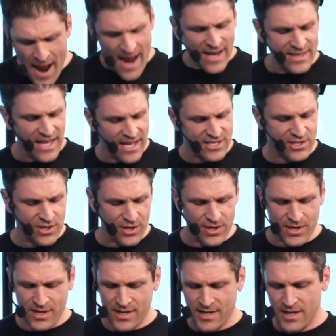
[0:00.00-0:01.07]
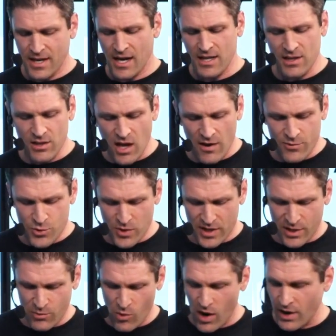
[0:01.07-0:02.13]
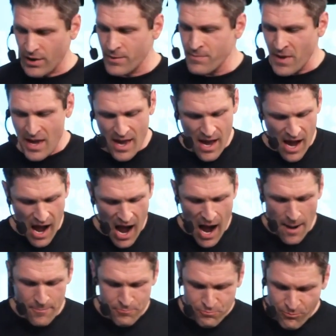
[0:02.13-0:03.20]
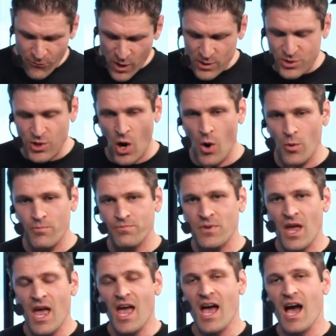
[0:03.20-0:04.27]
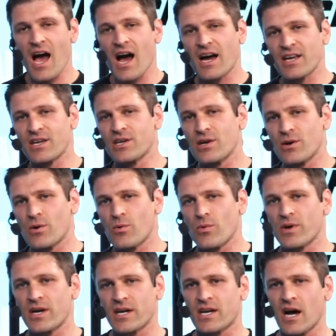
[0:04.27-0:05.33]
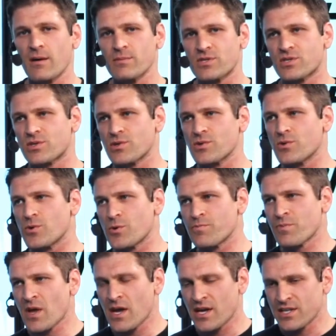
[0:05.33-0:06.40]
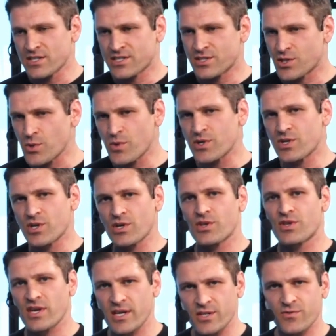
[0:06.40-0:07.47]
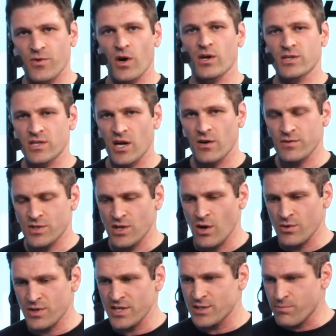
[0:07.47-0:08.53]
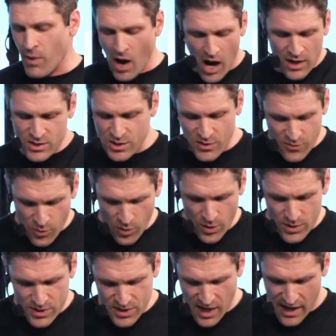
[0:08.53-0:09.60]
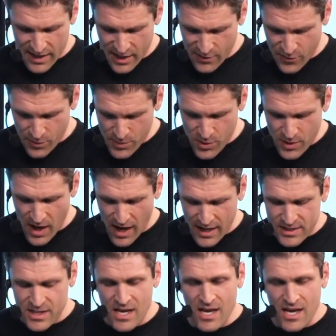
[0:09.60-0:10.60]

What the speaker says: that's good. I love drinking water. So, when it comes to doing good things for ourselves, these positive words that I get from you guys,